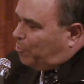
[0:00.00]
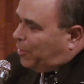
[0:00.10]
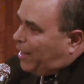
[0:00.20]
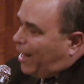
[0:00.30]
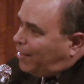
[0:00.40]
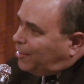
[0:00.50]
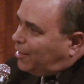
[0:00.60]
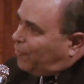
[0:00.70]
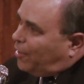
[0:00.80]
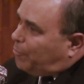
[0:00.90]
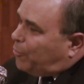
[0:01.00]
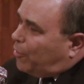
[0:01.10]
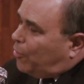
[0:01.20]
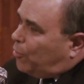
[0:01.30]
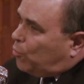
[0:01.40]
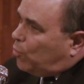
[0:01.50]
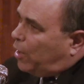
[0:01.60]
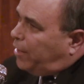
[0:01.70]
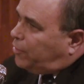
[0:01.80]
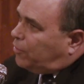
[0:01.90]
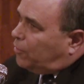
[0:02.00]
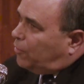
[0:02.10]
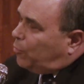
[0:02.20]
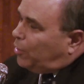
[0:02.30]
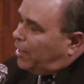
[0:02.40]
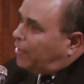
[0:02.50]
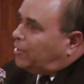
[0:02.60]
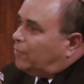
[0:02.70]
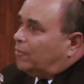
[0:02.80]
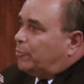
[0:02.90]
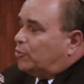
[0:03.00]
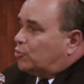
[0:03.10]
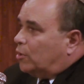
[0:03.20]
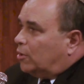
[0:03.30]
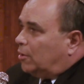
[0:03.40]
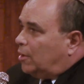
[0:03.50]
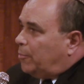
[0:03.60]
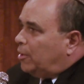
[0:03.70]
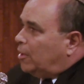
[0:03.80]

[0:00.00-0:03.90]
but they had to give up the right, they really had to give up the struggle. I mean,